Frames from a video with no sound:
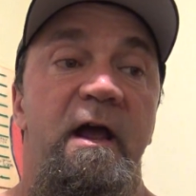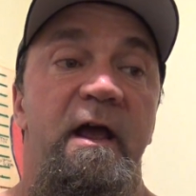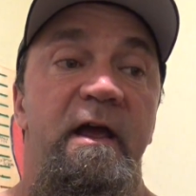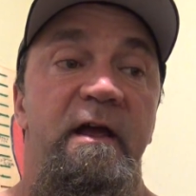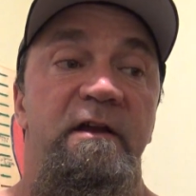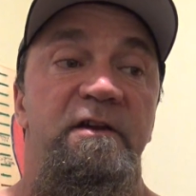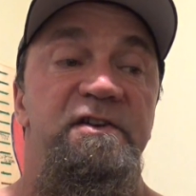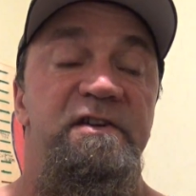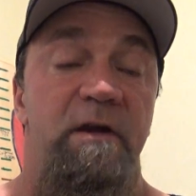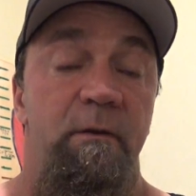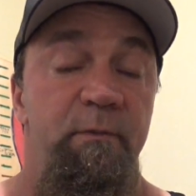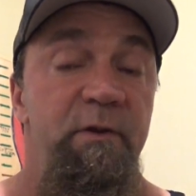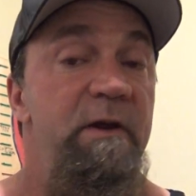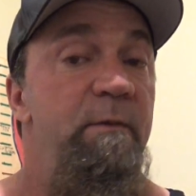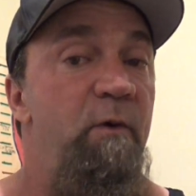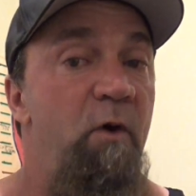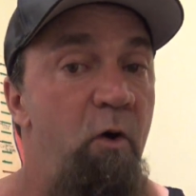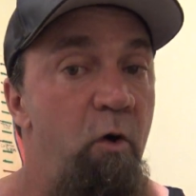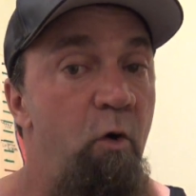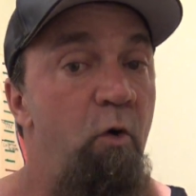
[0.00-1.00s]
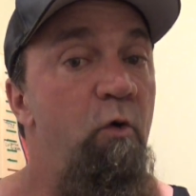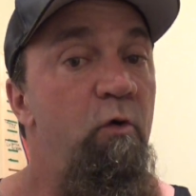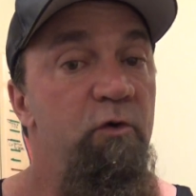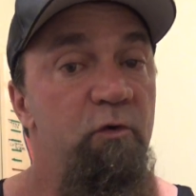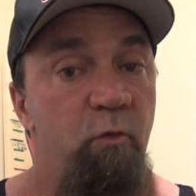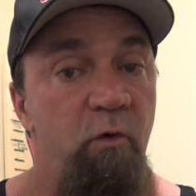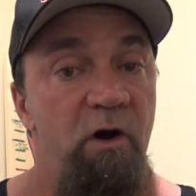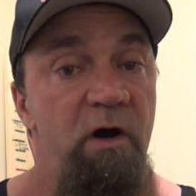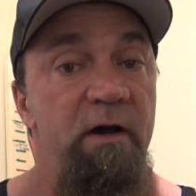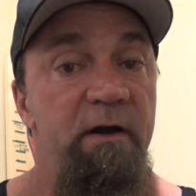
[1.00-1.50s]
And some people
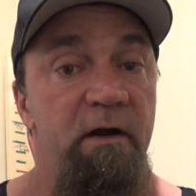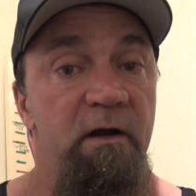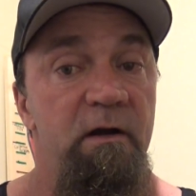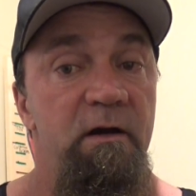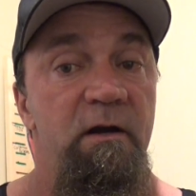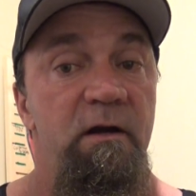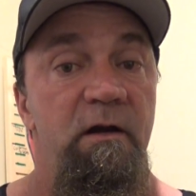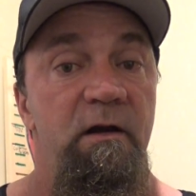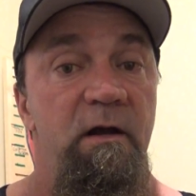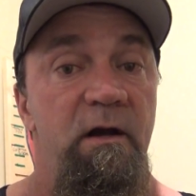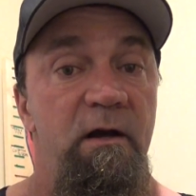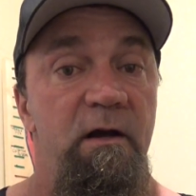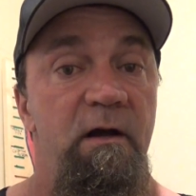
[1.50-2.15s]
hold water